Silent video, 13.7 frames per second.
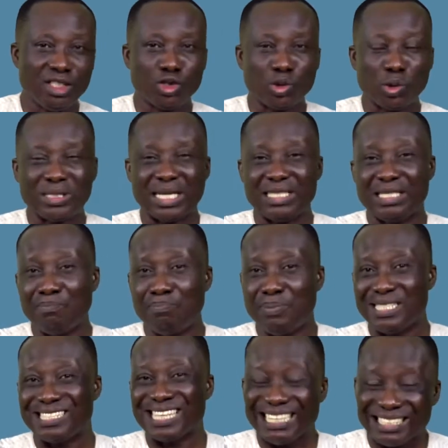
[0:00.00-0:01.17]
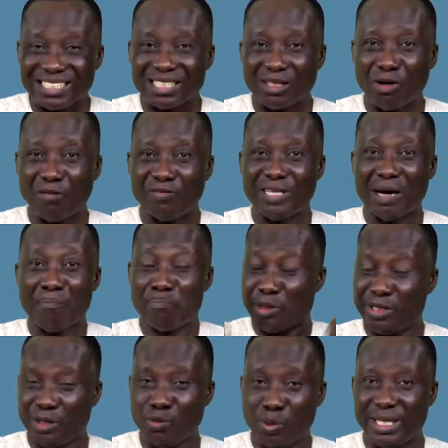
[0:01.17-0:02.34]
to 13% of their
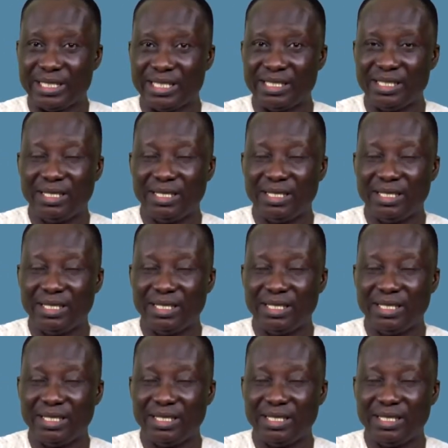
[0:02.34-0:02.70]
body weight